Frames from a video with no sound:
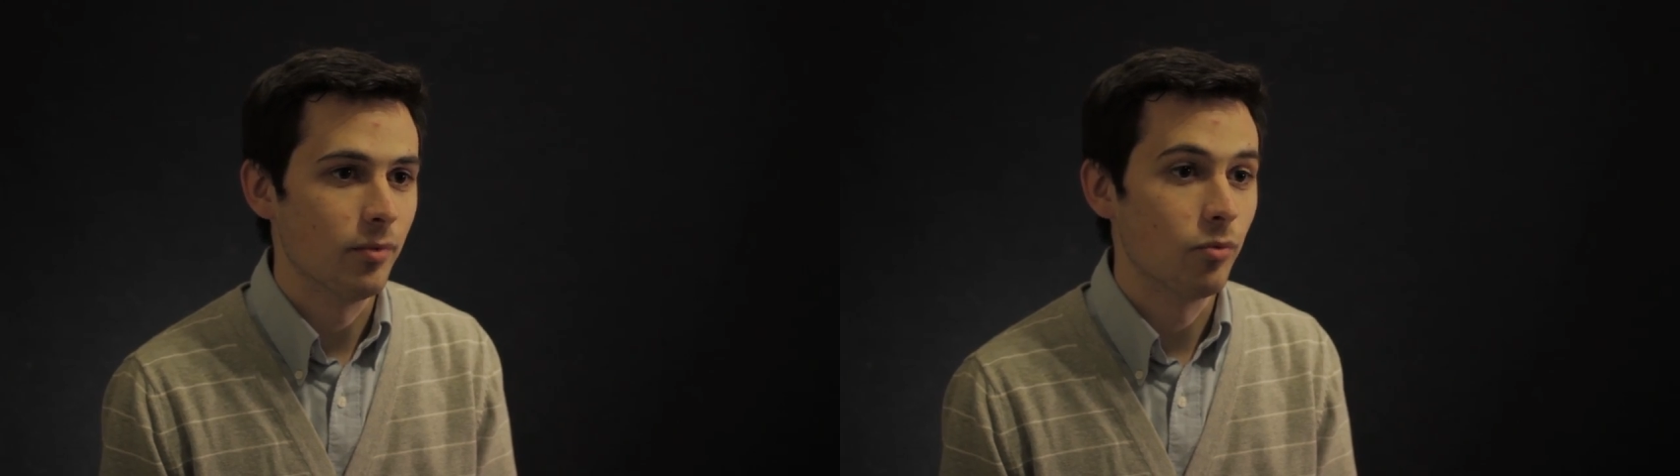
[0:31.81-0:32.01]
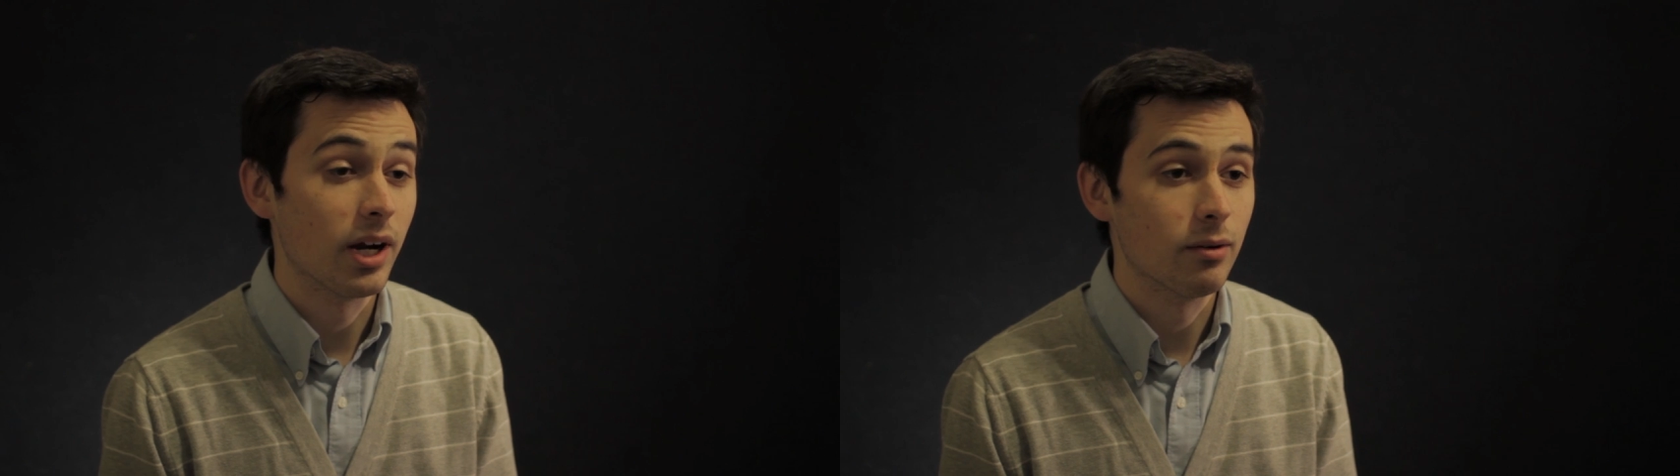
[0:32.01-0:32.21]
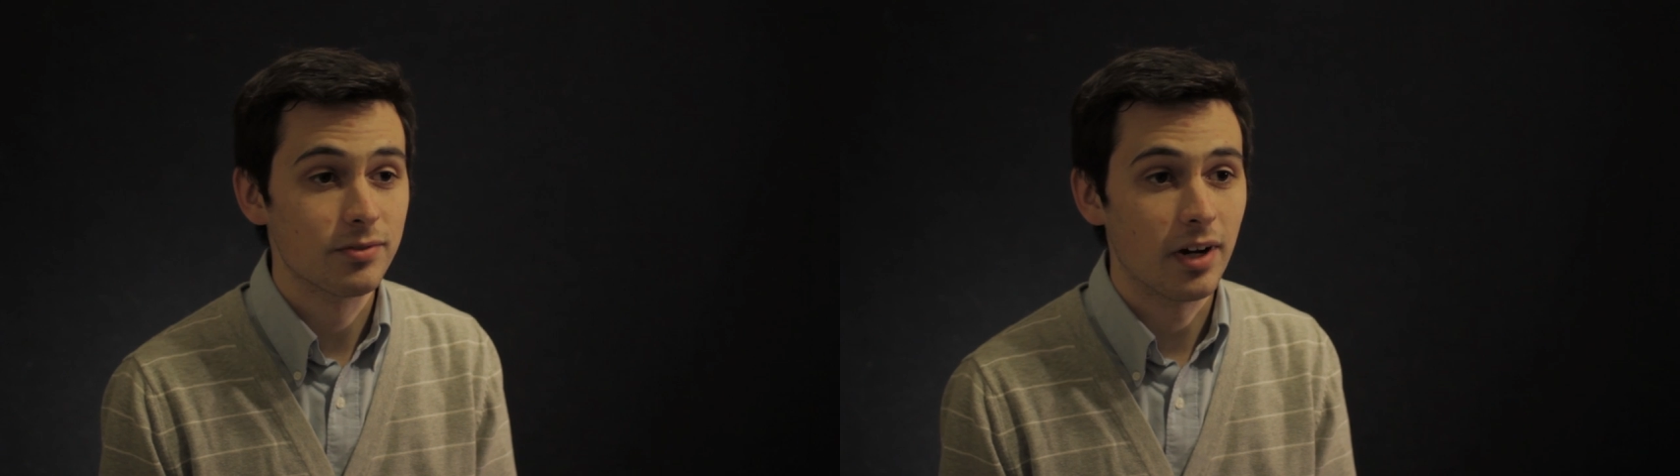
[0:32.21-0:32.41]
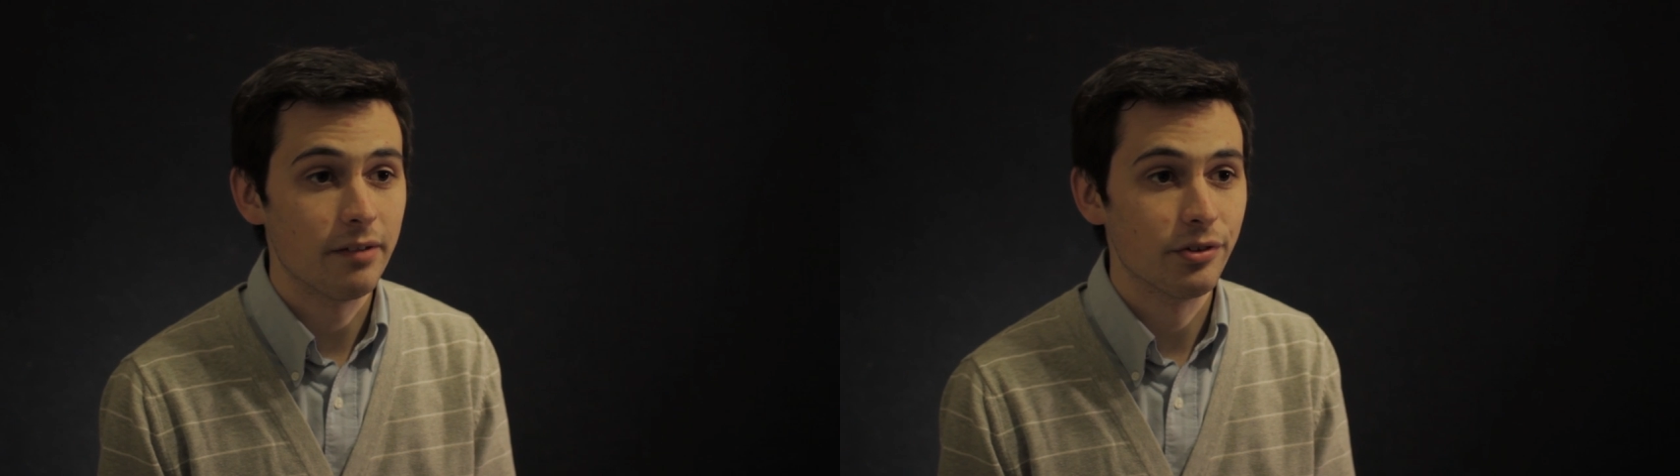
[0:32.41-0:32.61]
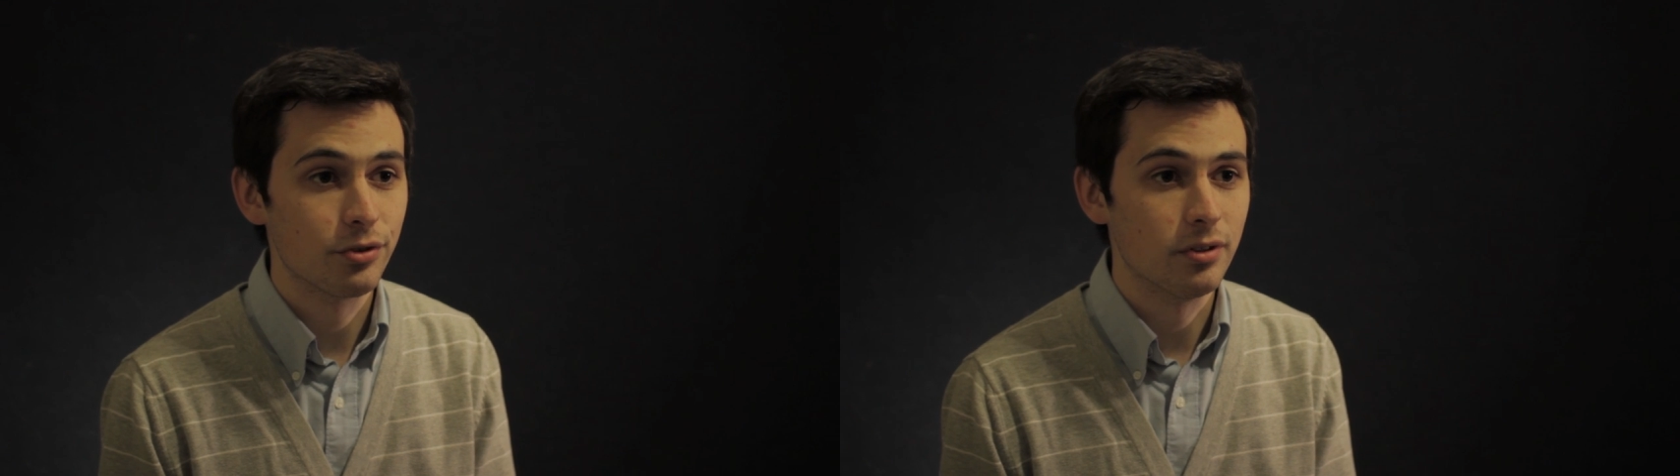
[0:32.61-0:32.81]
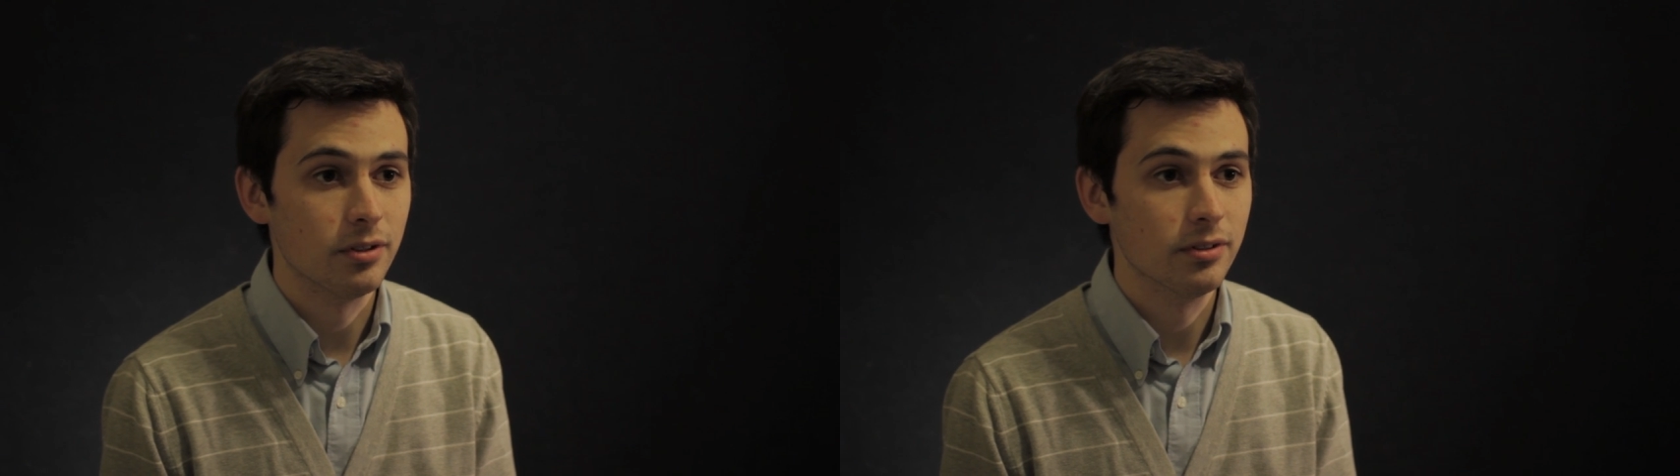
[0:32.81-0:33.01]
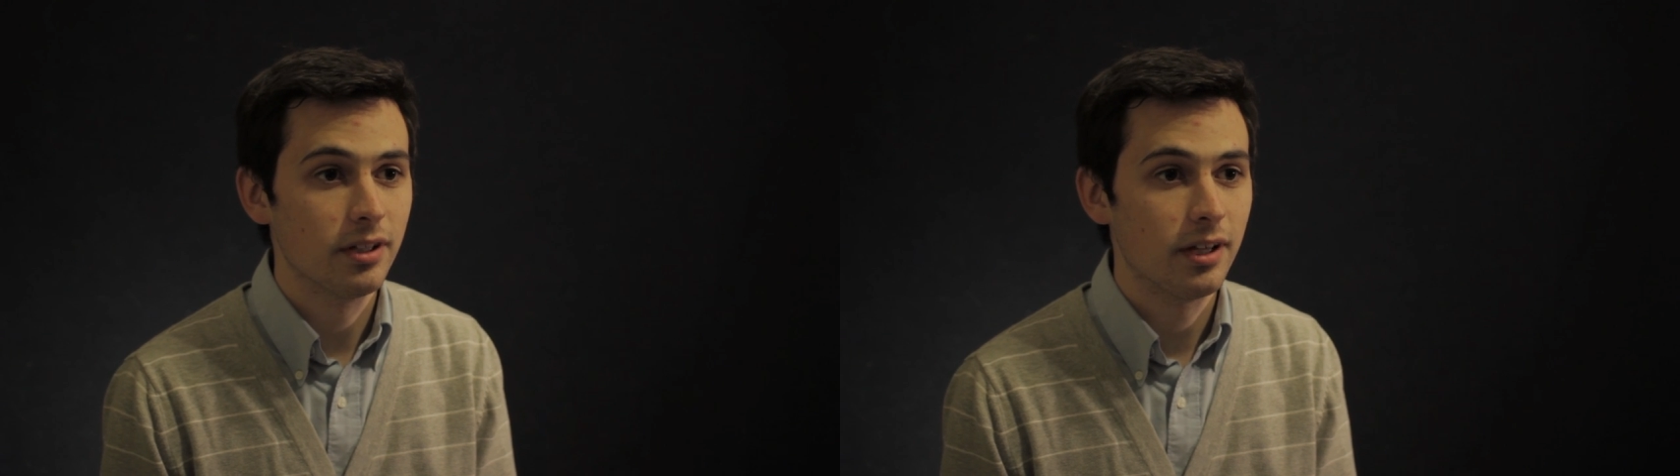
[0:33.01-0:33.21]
when I was 5 years old